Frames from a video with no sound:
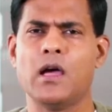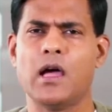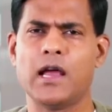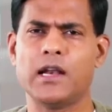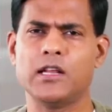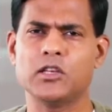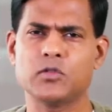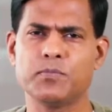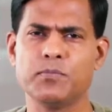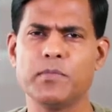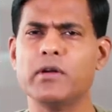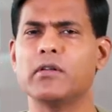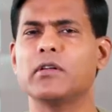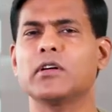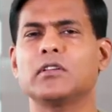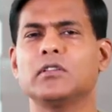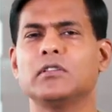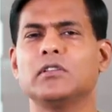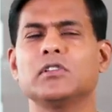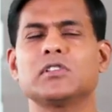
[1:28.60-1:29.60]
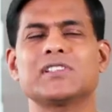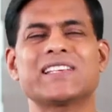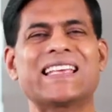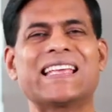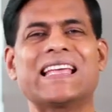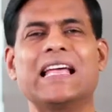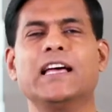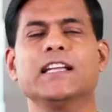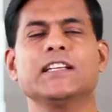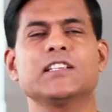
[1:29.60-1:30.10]
And His miracles
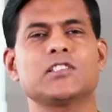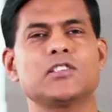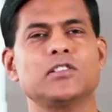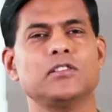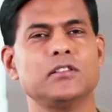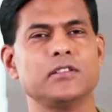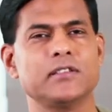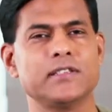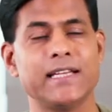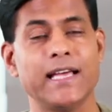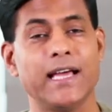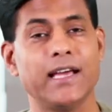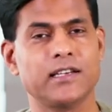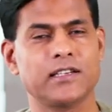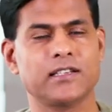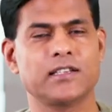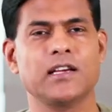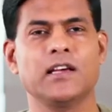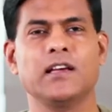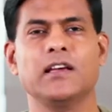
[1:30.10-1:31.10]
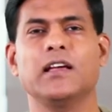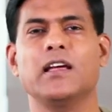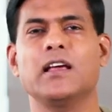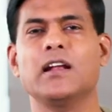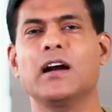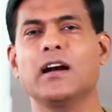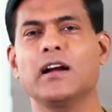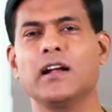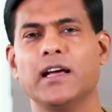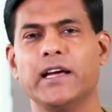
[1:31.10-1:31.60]
cancel debt
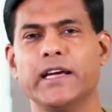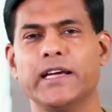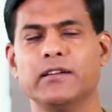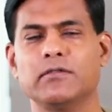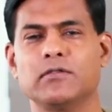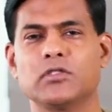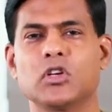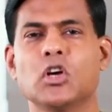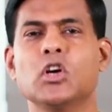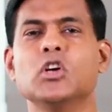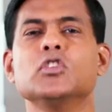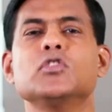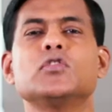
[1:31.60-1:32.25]
in our lives,